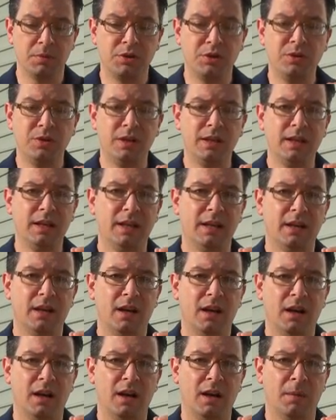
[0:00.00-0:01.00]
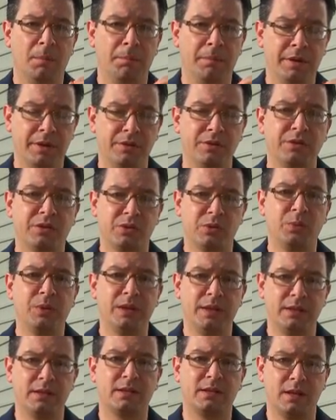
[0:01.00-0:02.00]
but you can get a
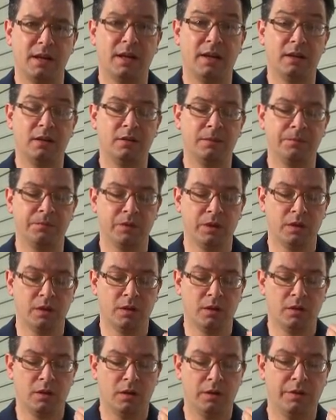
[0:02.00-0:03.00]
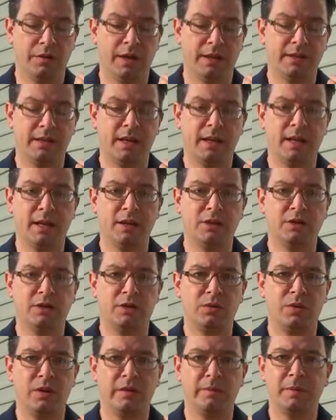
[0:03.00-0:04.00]
bittersweet style that's
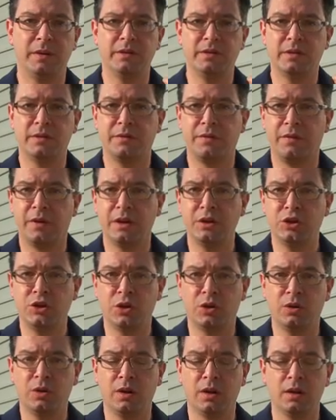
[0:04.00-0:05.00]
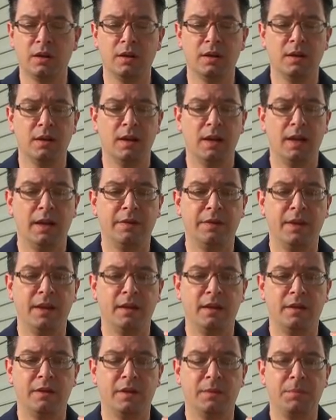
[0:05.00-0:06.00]
aged 12 months in French oak, and
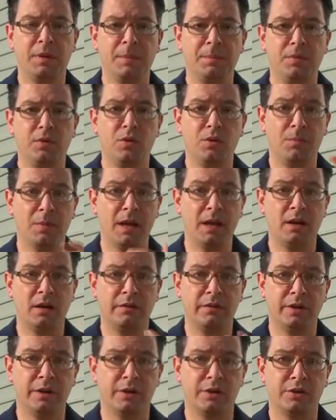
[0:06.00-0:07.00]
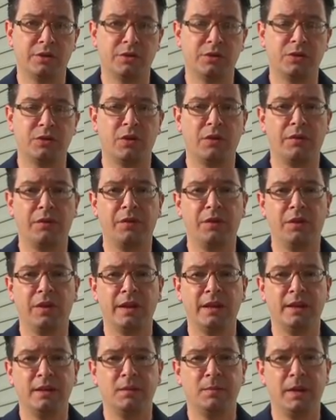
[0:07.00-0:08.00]
the people who make our vinegars don't feel
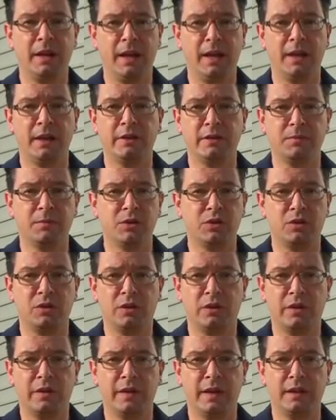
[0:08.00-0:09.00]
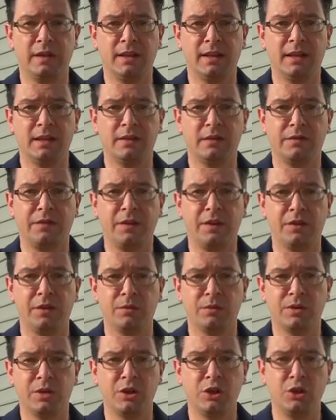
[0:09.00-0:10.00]
they need to be aged much longer than that. They didn't feel
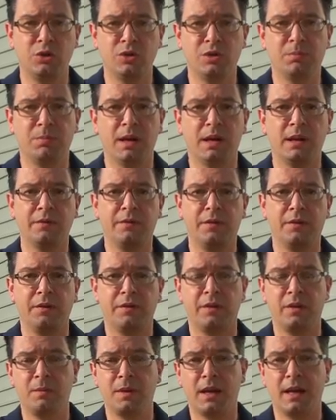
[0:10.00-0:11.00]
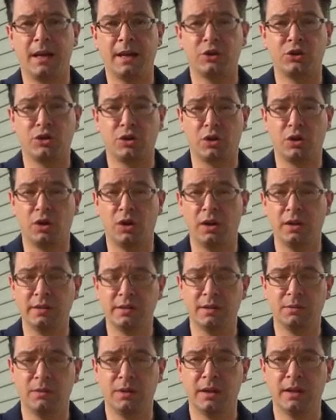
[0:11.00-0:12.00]
there was a huge benefit for the amount of extra
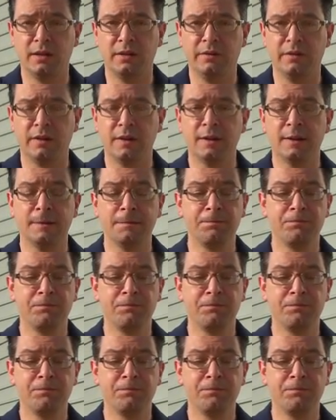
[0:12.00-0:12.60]
cost it would give.